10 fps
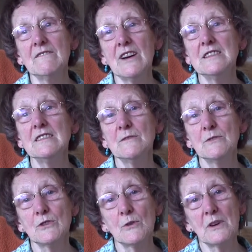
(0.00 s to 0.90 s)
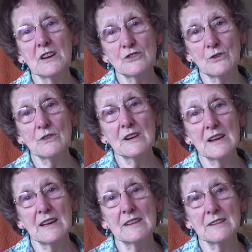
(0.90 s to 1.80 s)
Finally, we got back to
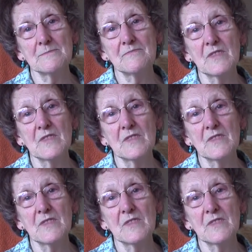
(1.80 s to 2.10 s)
Auchinleck.